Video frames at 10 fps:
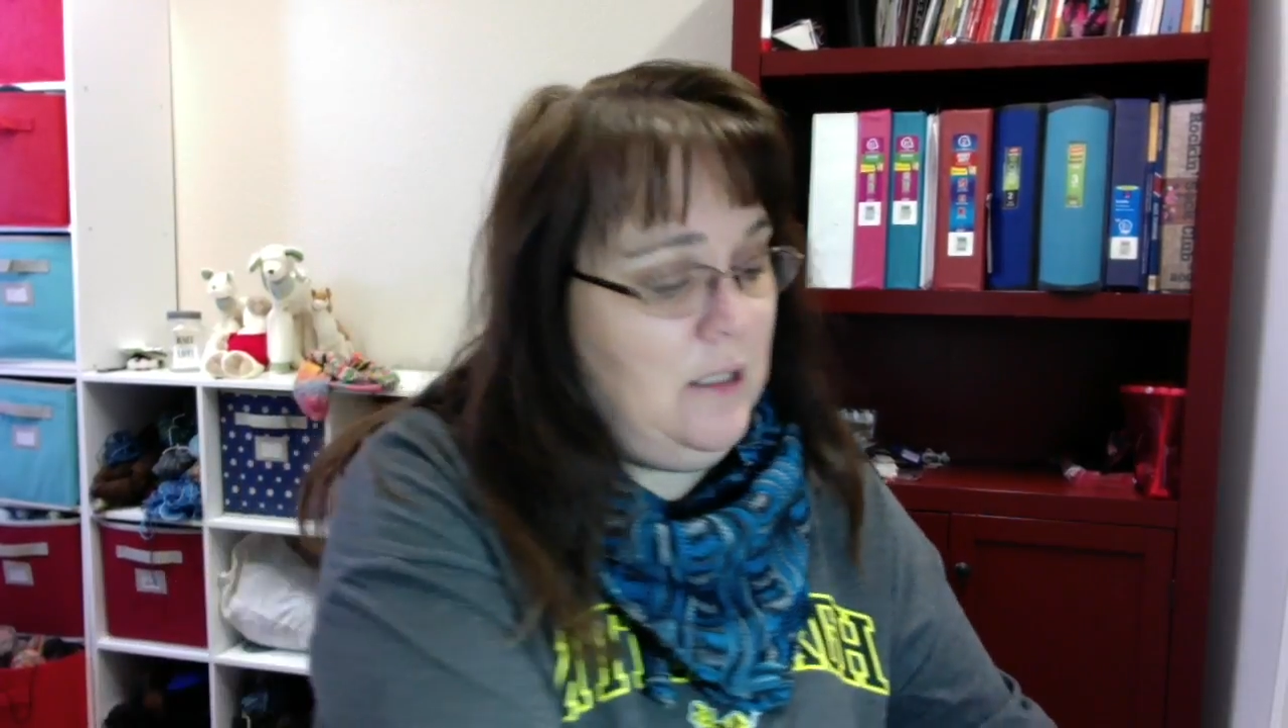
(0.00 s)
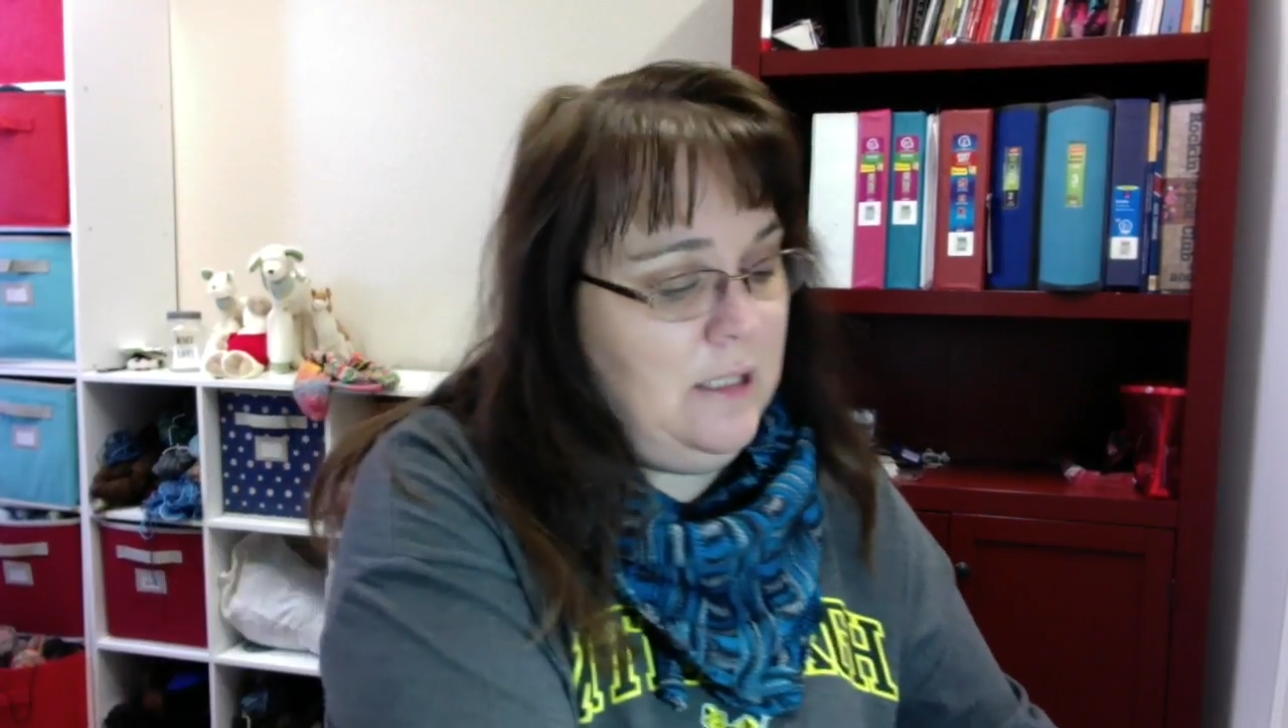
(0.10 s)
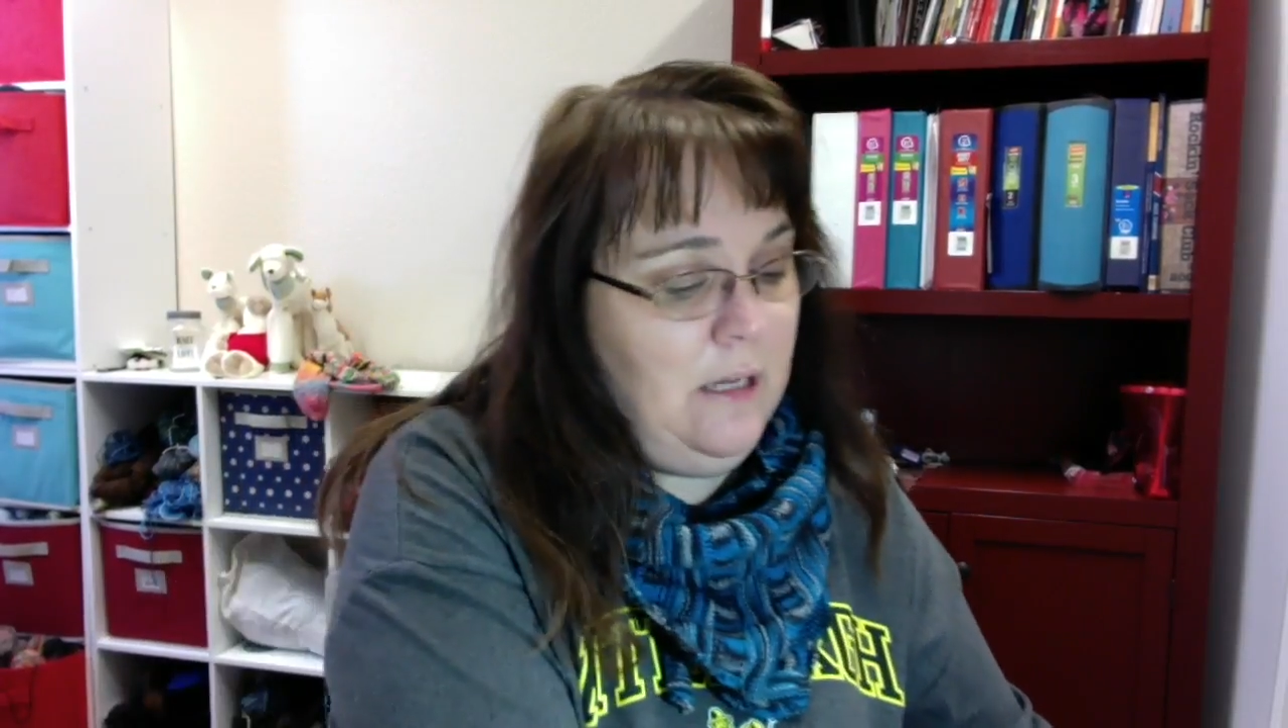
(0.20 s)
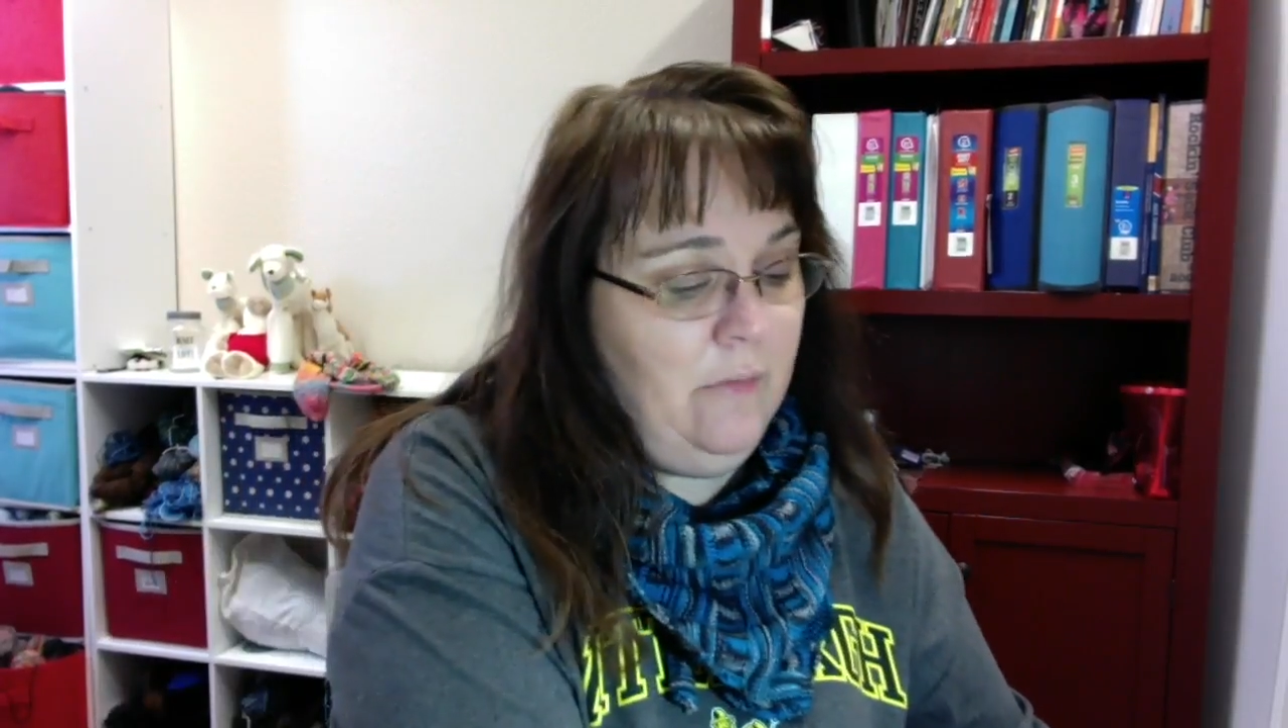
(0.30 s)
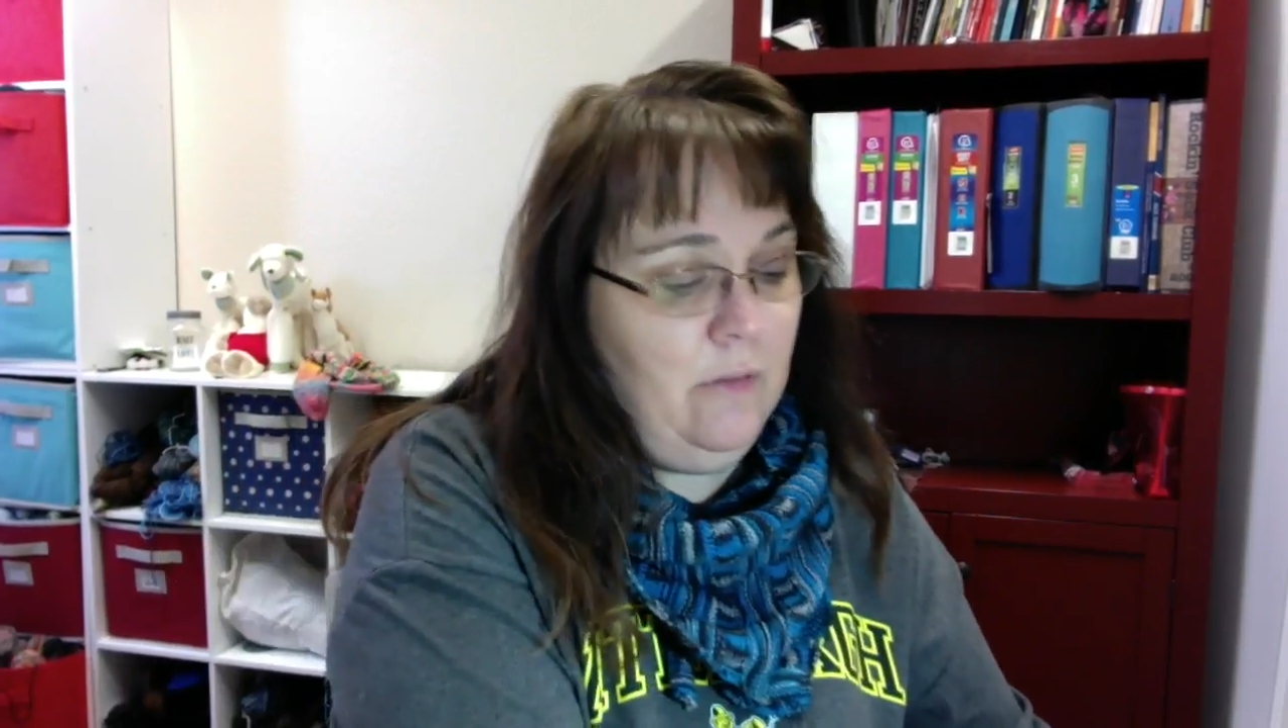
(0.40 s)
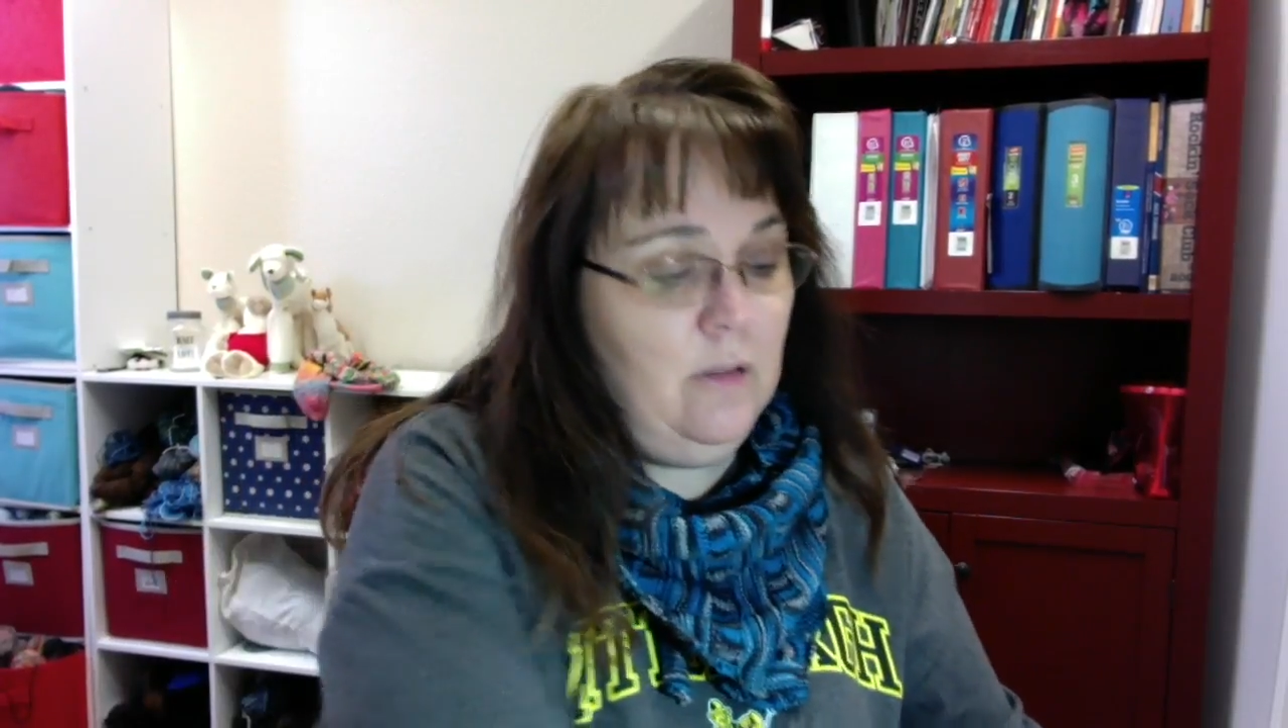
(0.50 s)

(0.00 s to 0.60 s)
say it for the